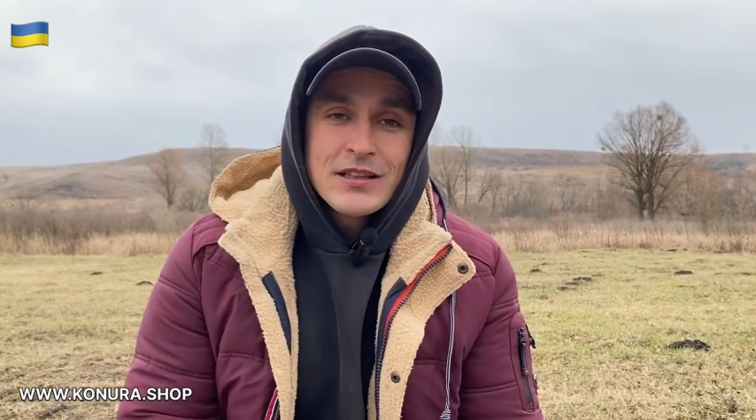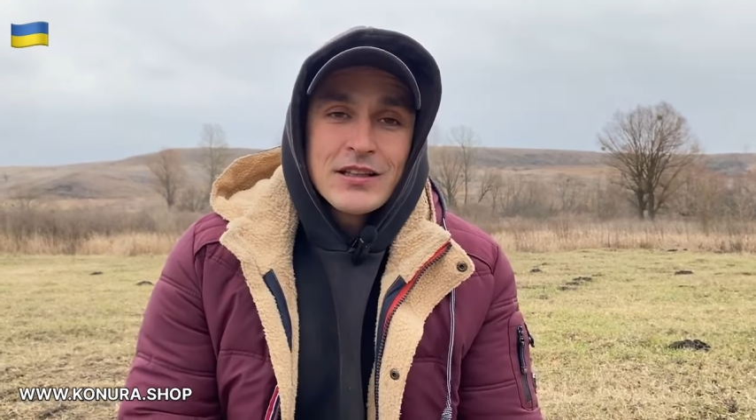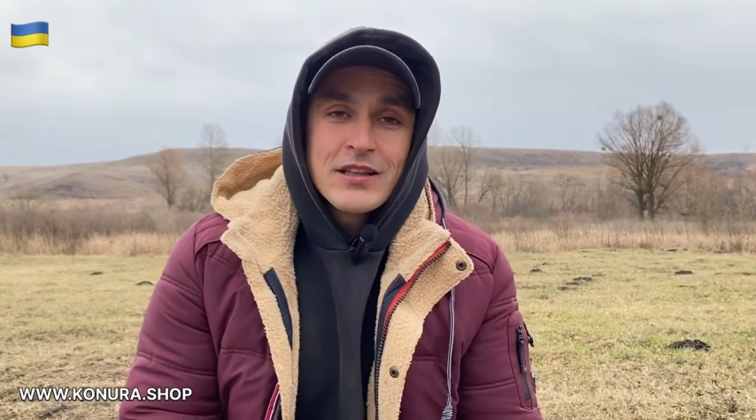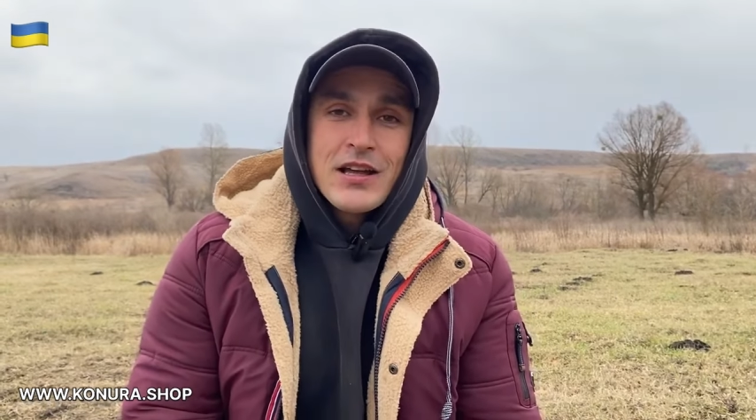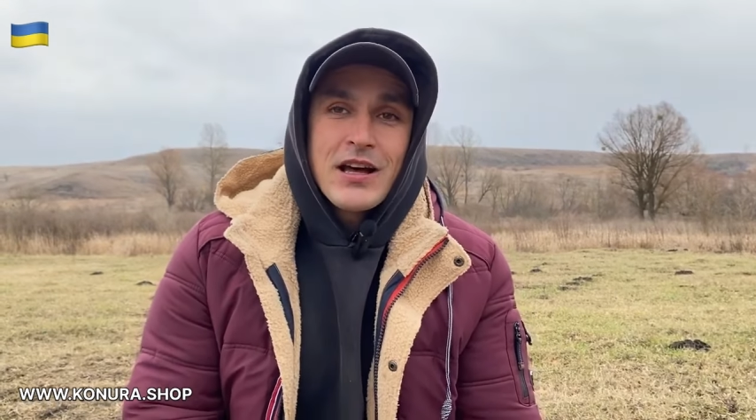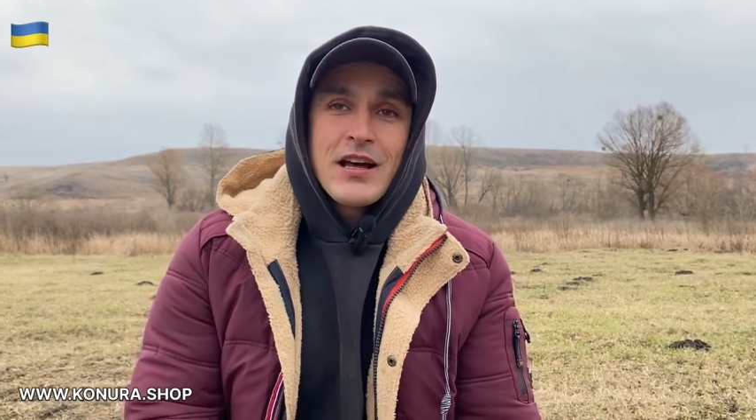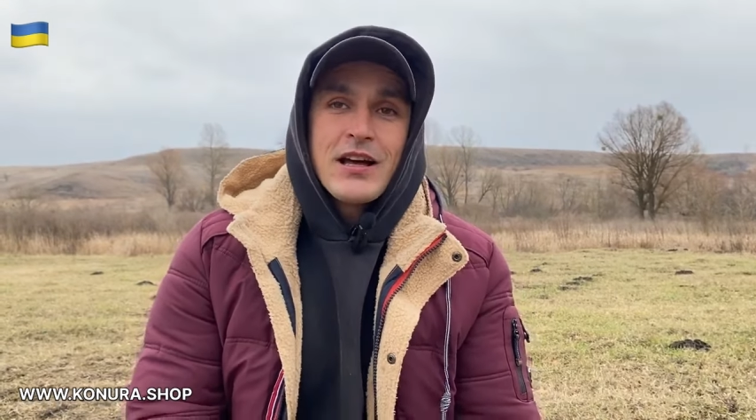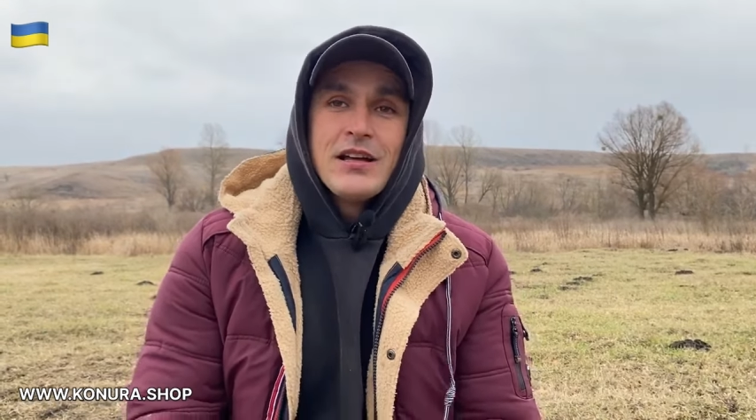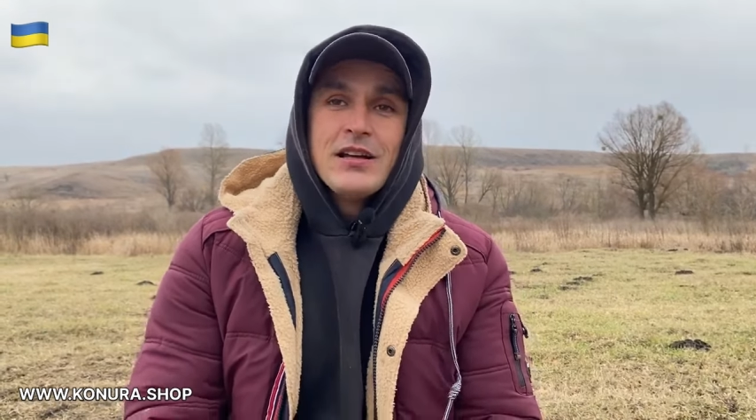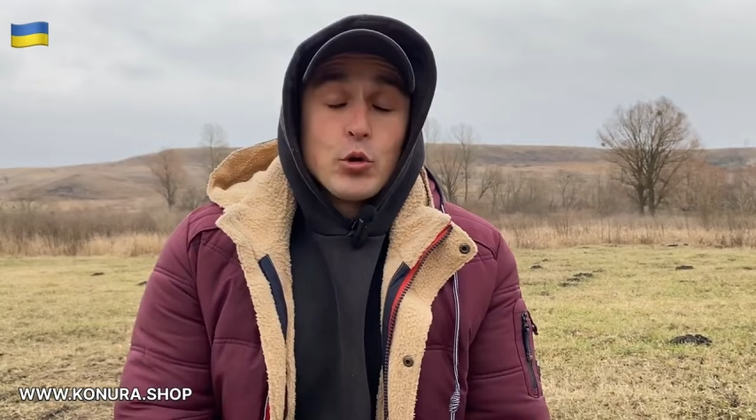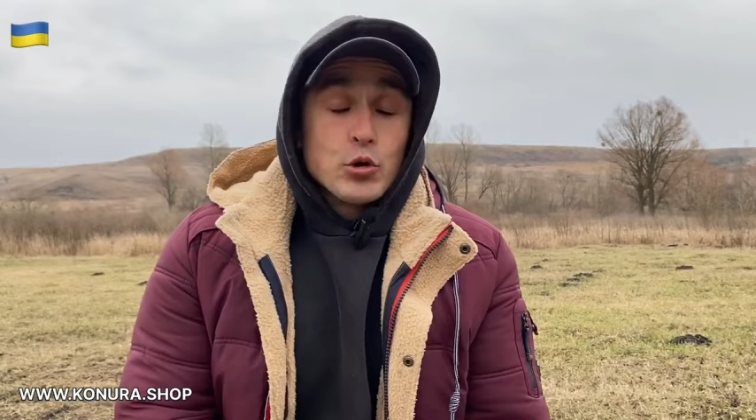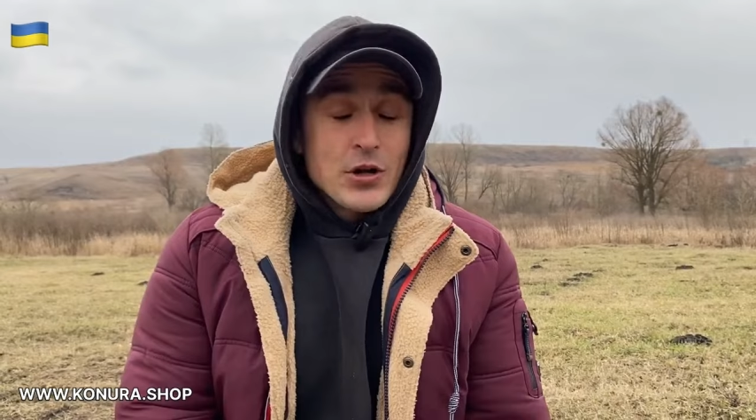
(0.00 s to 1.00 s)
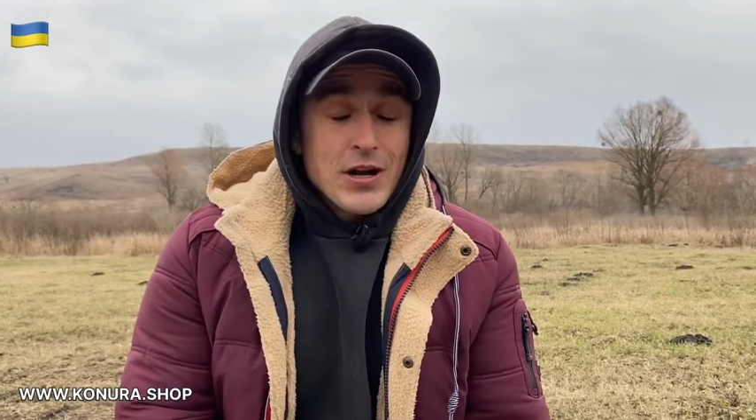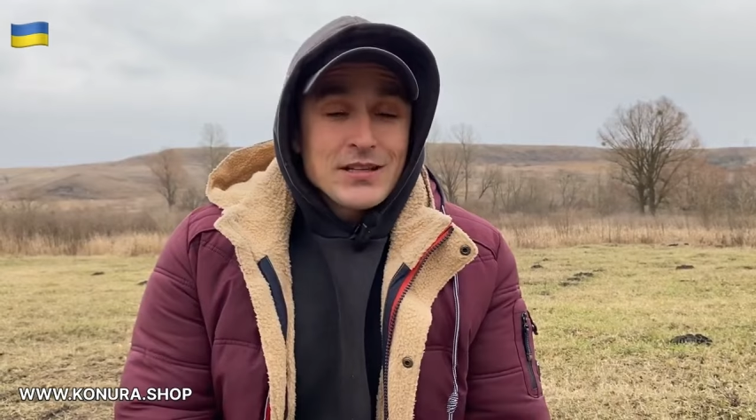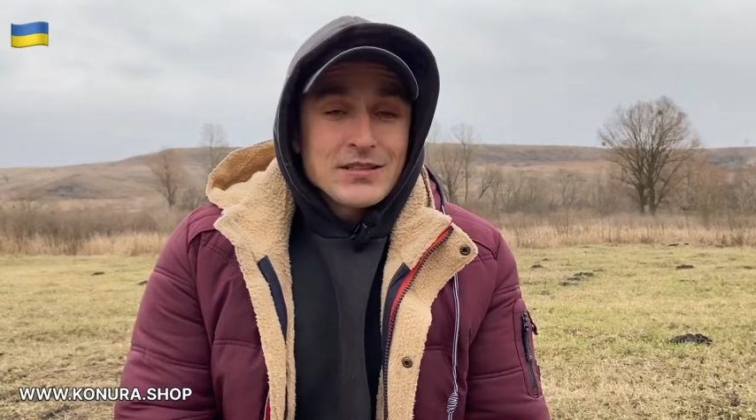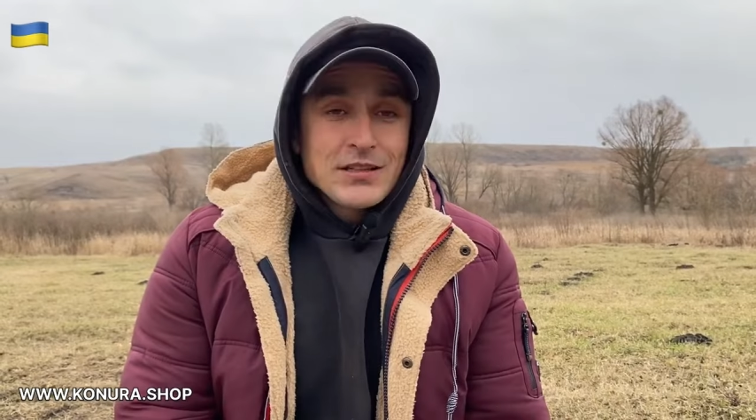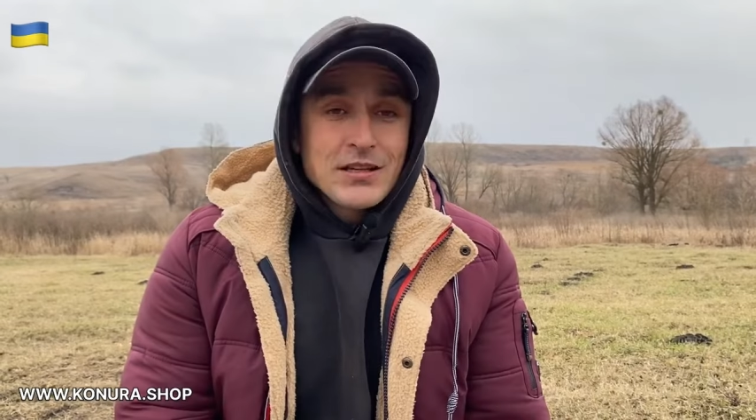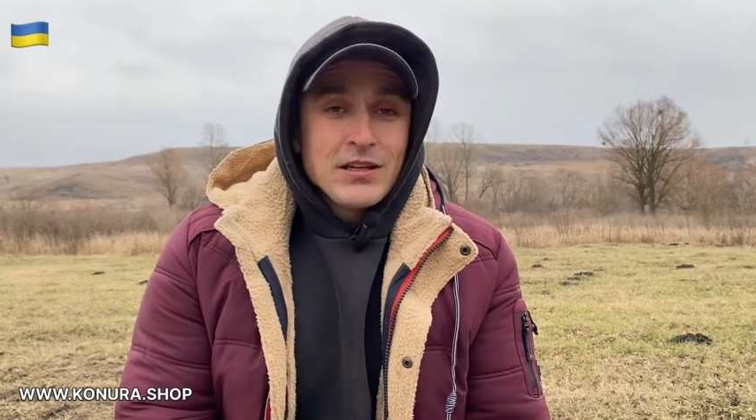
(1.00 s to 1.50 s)
not to react to
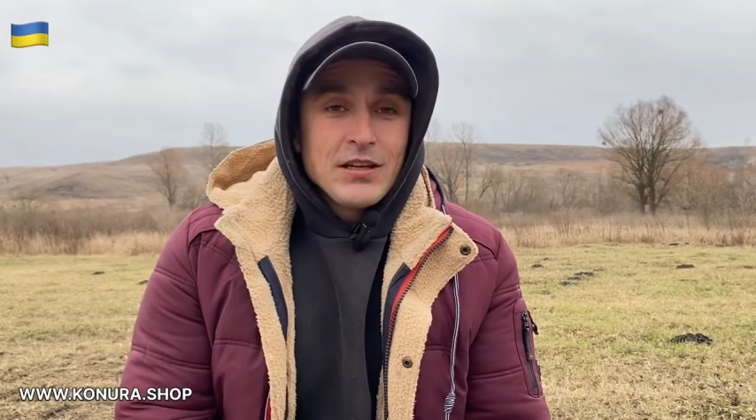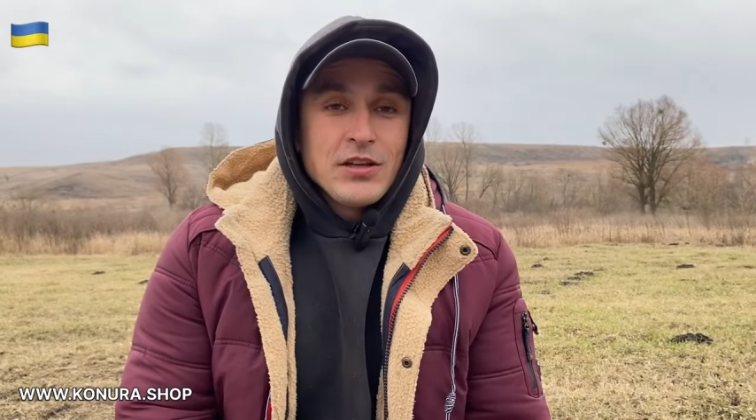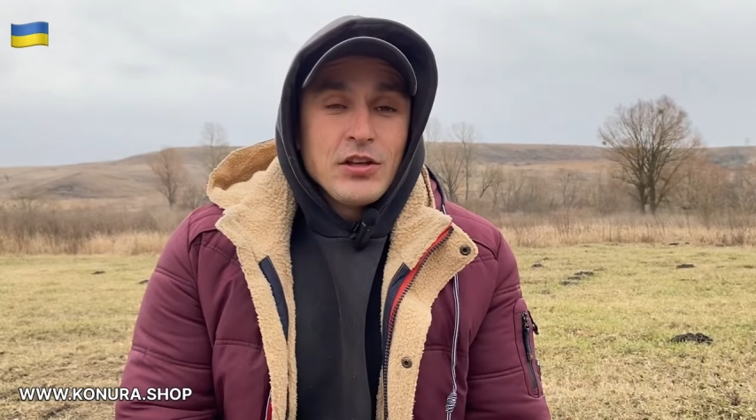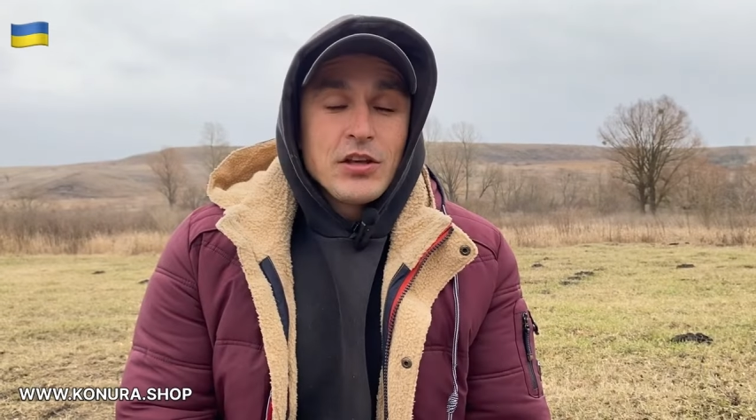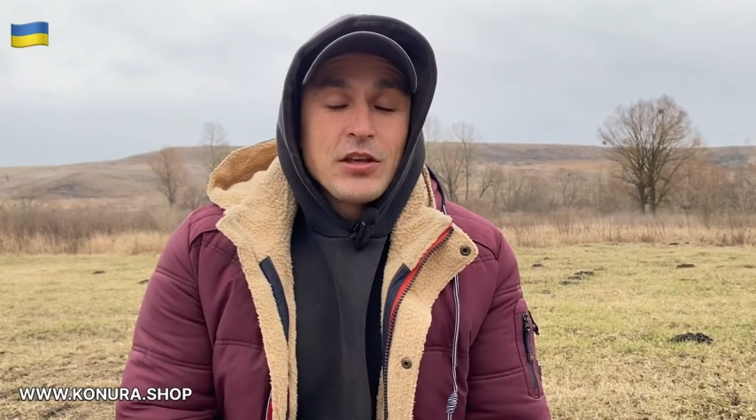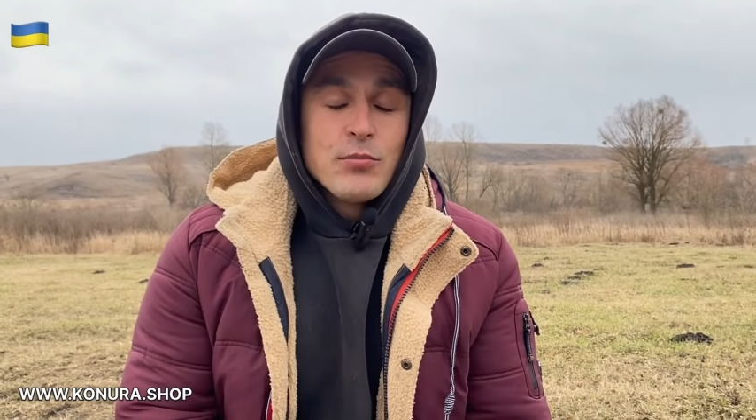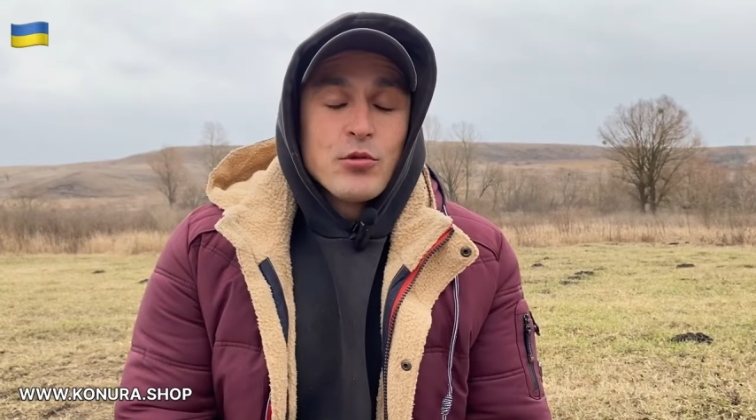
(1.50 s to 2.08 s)
irritants